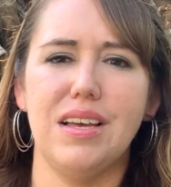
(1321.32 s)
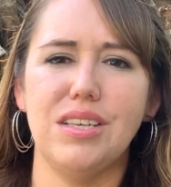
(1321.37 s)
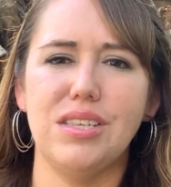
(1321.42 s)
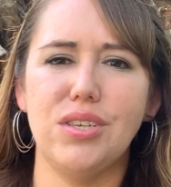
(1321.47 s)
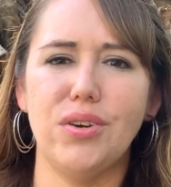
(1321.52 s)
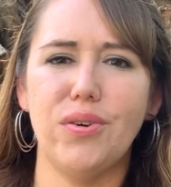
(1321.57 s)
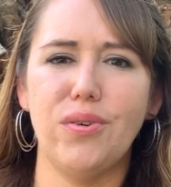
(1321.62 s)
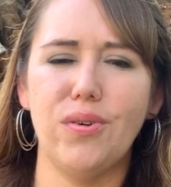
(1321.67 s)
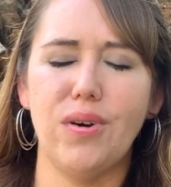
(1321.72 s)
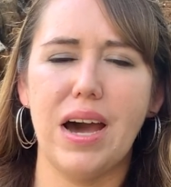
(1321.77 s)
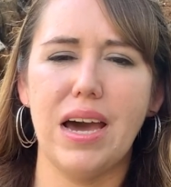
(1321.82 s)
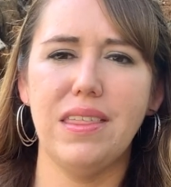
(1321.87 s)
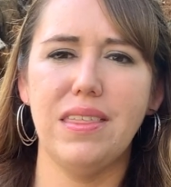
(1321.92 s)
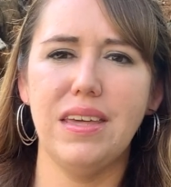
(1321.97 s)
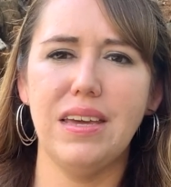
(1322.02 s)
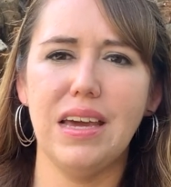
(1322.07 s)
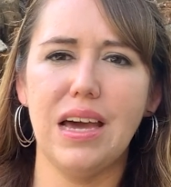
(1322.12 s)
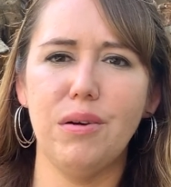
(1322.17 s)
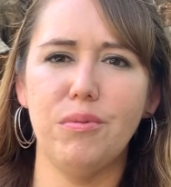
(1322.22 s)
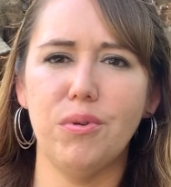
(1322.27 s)
So I
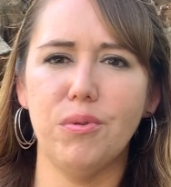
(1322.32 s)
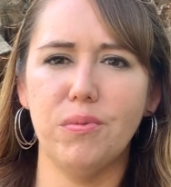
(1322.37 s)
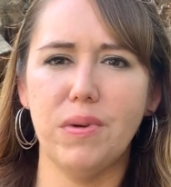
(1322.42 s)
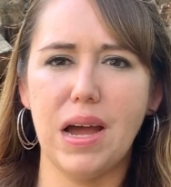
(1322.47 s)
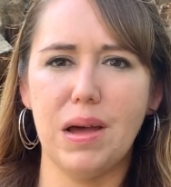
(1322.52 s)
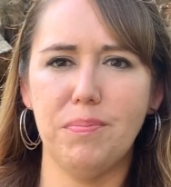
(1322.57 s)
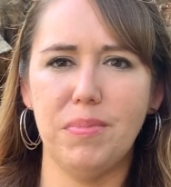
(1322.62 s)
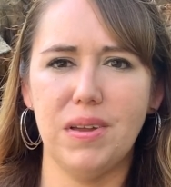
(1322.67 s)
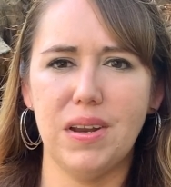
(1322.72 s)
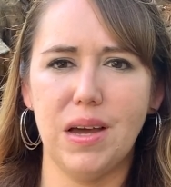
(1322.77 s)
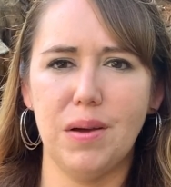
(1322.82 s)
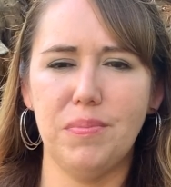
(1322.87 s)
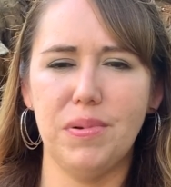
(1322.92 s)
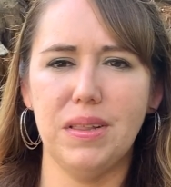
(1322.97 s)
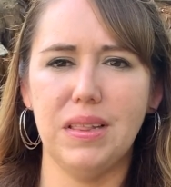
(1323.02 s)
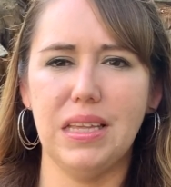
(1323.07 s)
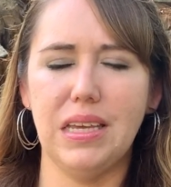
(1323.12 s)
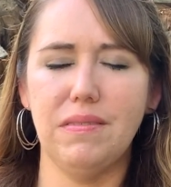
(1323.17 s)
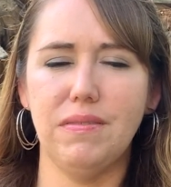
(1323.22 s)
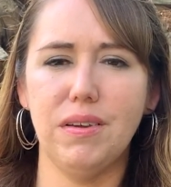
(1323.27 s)
think I will wrap it up
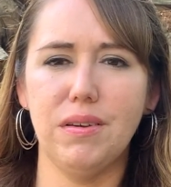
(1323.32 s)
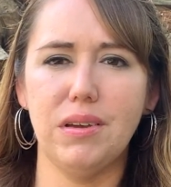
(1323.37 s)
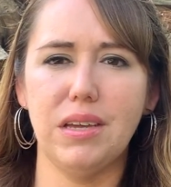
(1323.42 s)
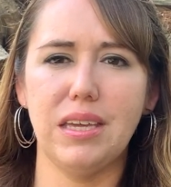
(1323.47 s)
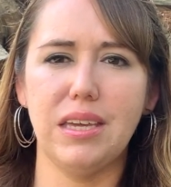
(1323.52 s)
and leave it